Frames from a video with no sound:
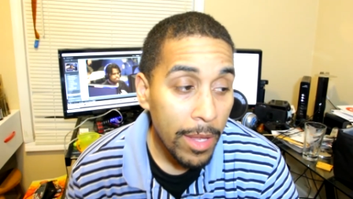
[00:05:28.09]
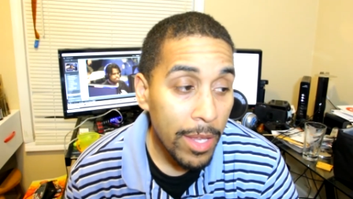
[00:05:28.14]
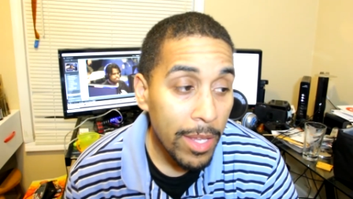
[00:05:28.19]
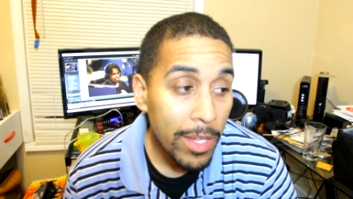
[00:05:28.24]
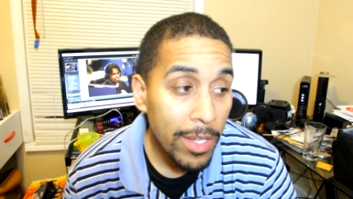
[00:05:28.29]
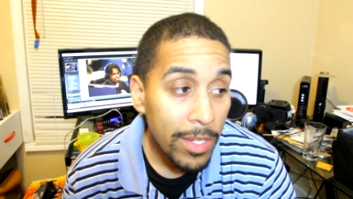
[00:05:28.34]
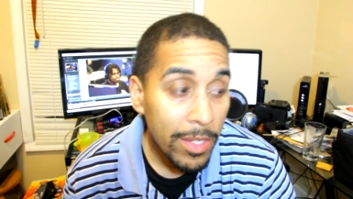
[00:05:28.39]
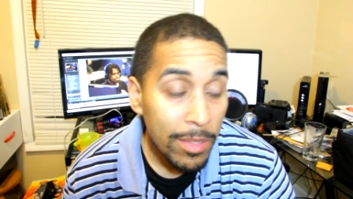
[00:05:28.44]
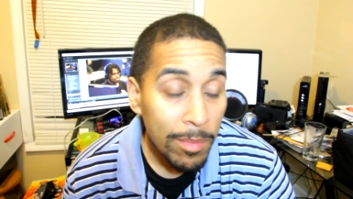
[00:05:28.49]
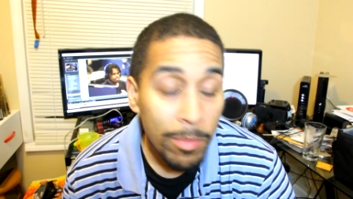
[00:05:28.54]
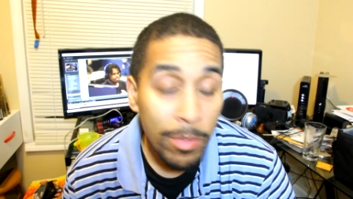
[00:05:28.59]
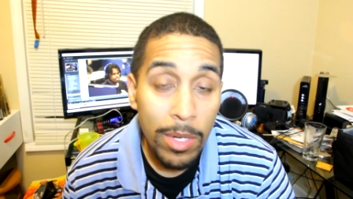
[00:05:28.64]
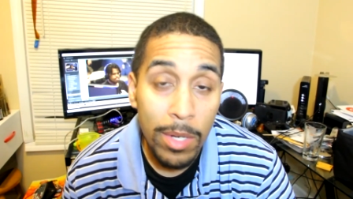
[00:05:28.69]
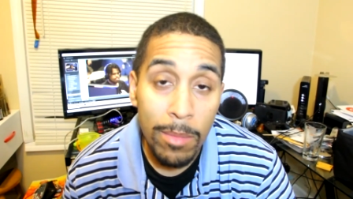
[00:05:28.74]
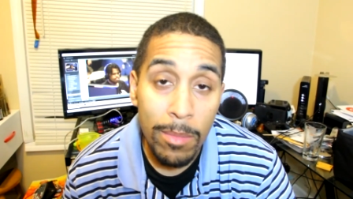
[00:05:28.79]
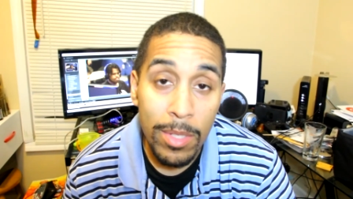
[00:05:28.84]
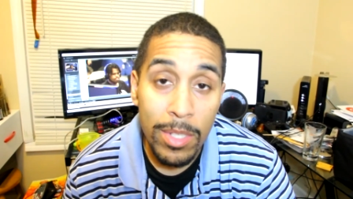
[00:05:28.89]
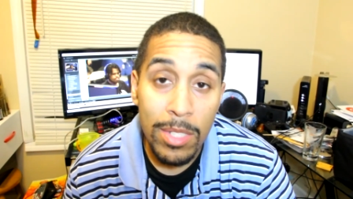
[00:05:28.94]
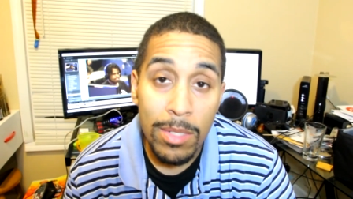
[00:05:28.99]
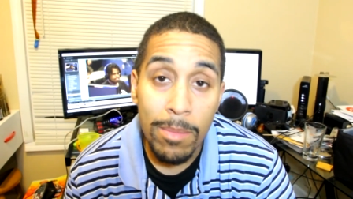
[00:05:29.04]
is pretty
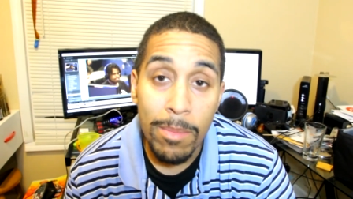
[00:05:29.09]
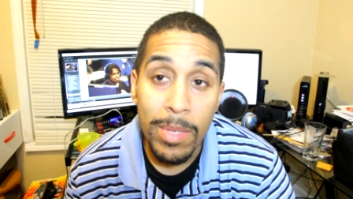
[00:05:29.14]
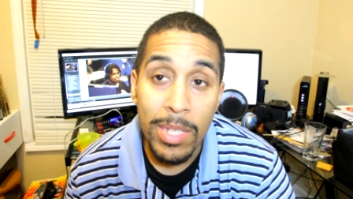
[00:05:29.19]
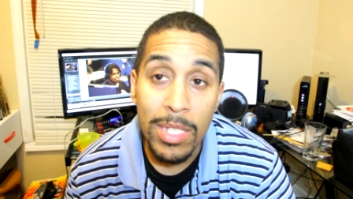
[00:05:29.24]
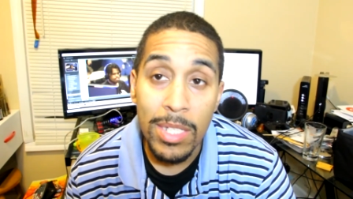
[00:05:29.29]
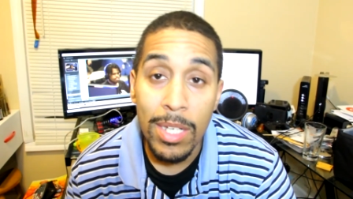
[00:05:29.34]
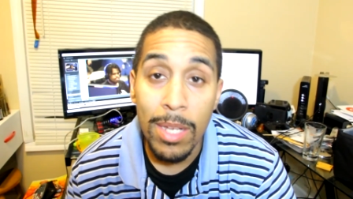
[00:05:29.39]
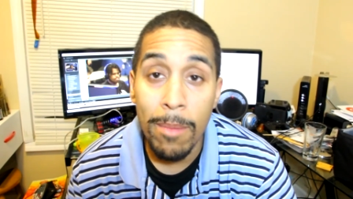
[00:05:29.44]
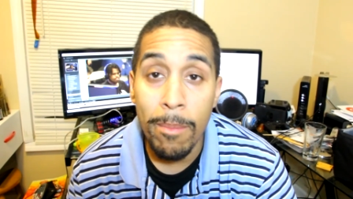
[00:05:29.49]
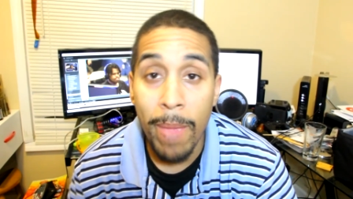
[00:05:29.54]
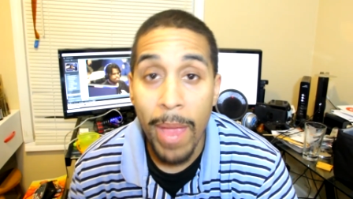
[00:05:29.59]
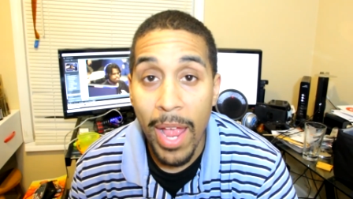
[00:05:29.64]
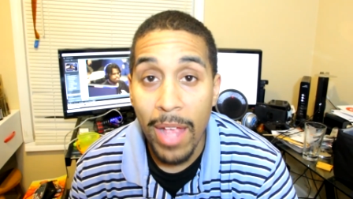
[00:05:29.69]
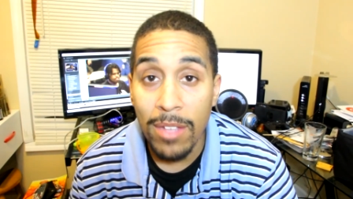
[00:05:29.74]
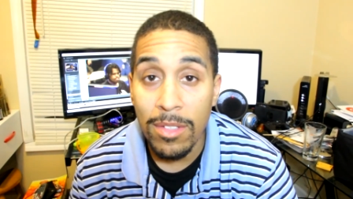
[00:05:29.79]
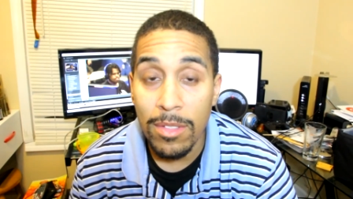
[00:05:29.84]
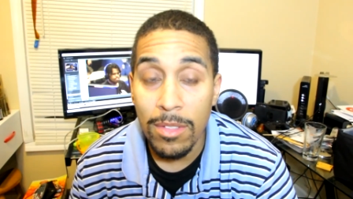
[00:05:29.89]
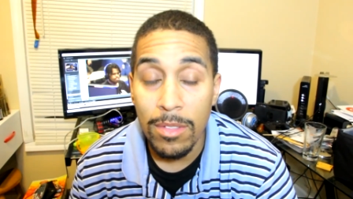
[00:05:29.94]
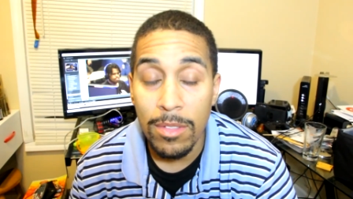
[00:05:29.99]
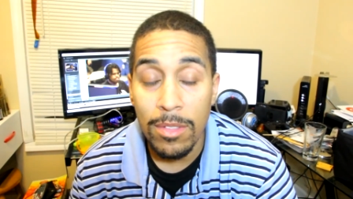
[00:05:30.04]
much Michigan
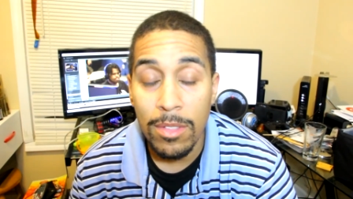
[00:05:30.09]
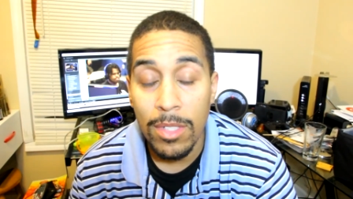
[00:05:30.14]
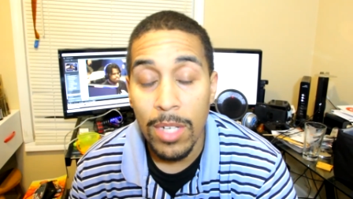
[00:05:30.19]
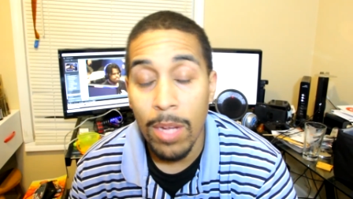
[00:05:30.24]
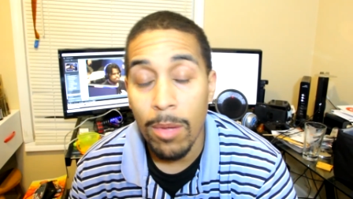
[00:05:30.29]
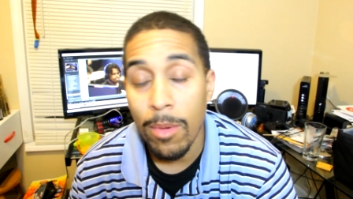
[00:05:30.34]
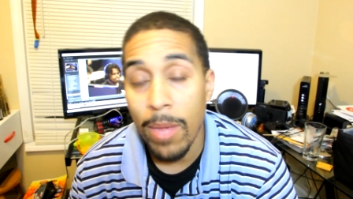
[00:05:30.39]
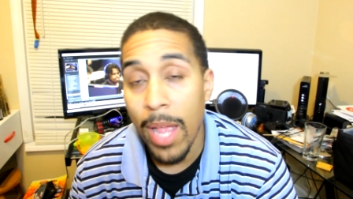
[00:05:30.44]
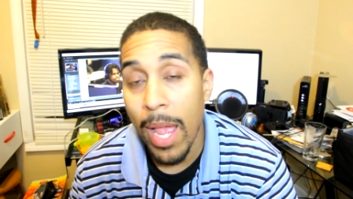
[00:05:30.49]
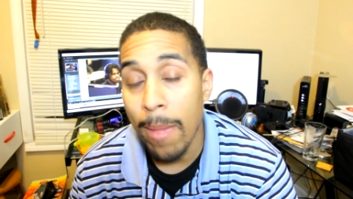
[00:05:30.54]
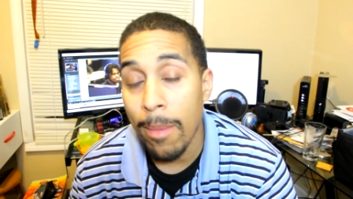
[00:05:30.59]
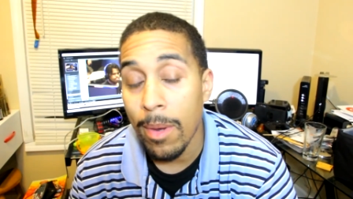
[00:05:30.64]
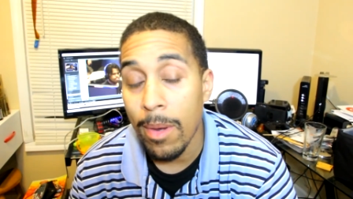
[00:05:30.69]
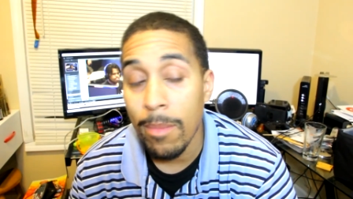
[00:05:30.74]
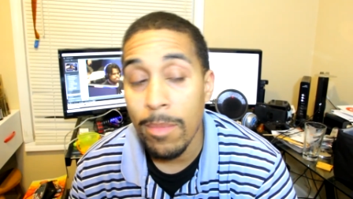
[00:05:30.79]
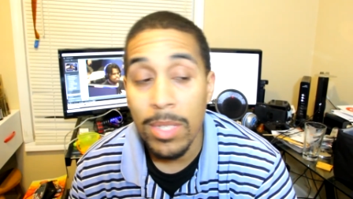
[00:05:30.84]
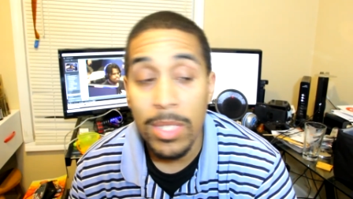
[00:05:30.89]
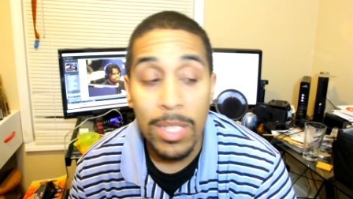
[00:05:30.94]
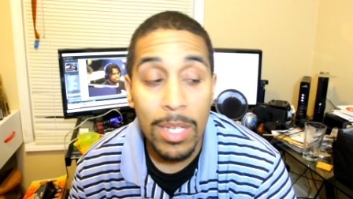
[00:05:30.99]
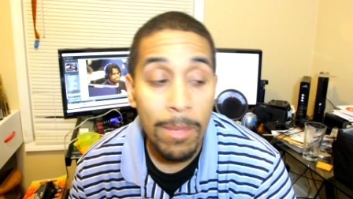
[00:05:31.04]
Masters. Now what happened
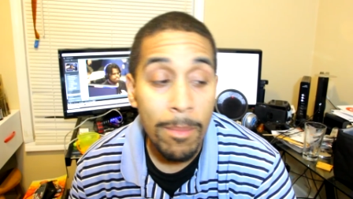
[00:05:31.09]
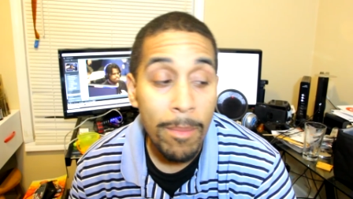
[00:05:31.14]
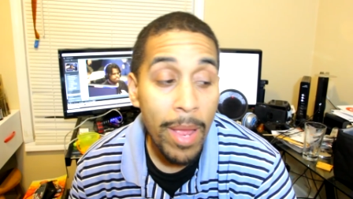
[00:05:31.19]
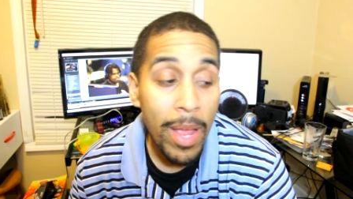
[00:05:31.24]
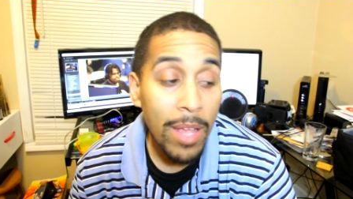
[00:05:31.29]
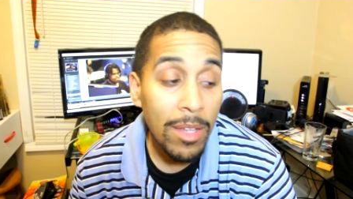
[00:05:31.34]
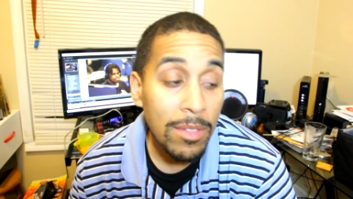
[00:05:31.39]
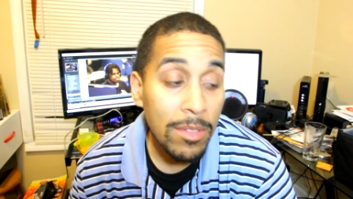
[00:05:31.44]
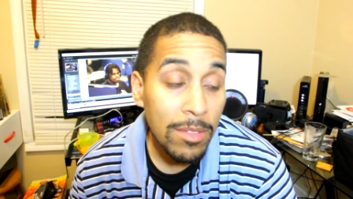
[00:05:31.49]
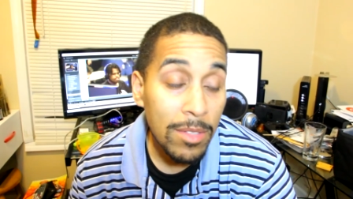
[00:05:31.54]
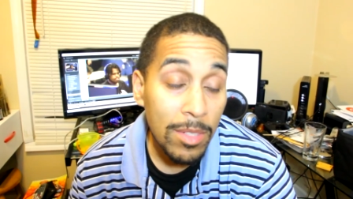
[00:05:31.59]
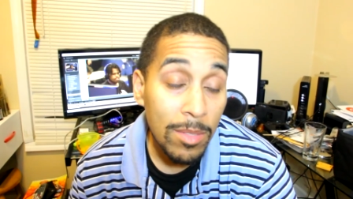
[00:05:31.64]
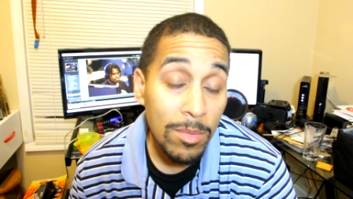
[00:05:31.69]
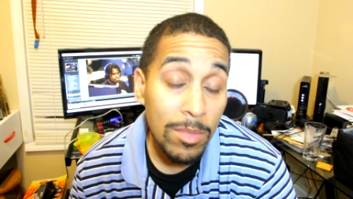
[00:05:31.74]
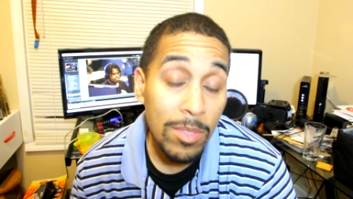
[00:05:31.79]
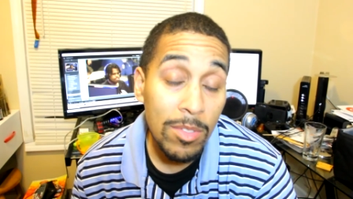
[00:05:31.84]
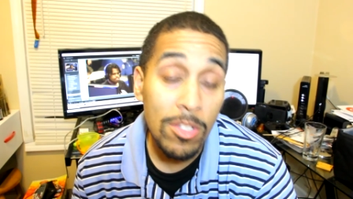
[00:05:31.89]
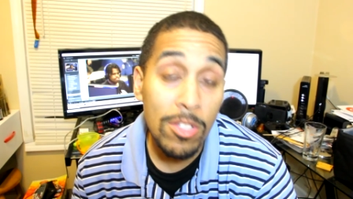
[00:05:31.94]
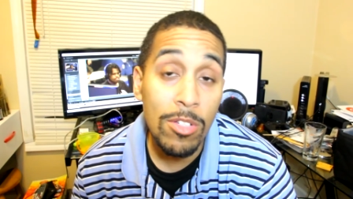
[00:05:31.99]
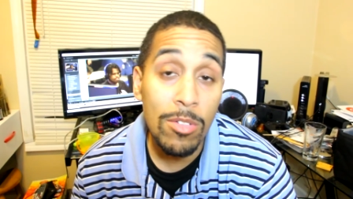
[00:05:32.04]
at Michigan Masters, it
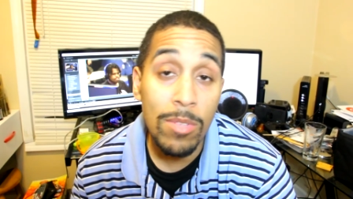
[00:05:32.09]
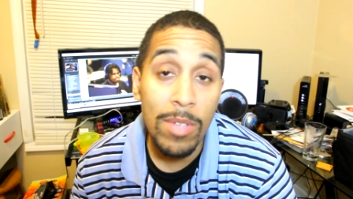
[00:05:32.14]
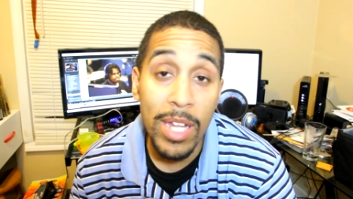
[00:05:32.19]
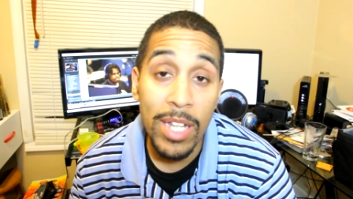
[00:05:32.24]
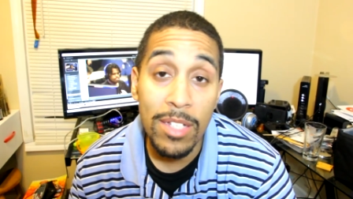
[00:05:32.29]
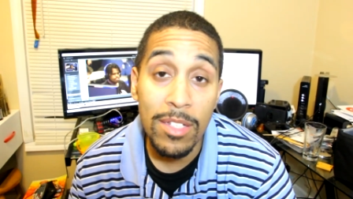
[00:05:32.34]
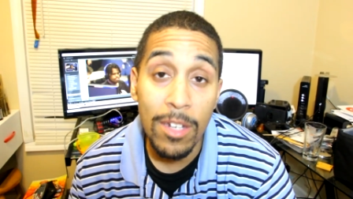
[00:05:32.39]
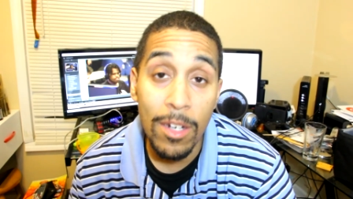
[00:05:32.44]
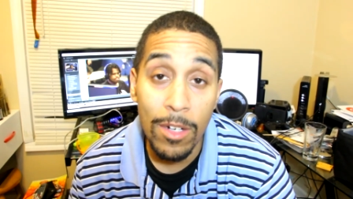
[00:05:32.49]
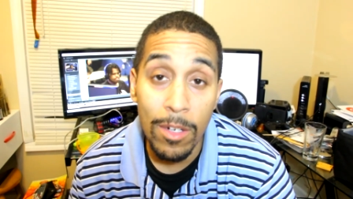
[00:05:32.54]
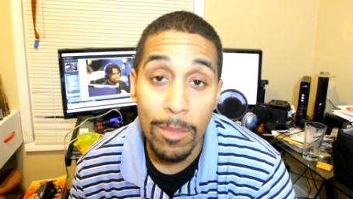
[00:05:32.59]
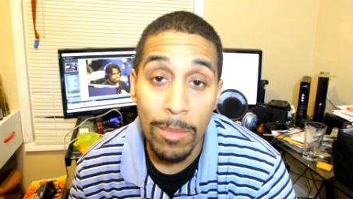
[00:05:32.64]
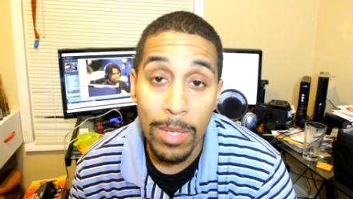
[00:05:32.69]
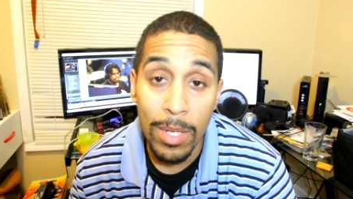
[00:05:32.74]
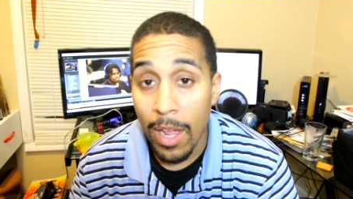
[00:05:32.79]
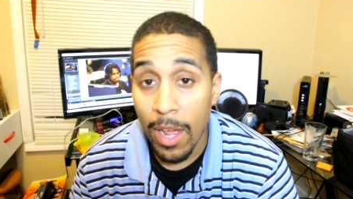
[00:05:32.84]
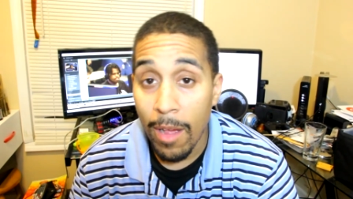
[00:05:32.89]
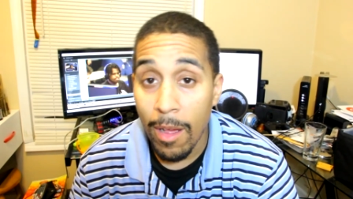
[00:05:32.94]
was a two-day tournament.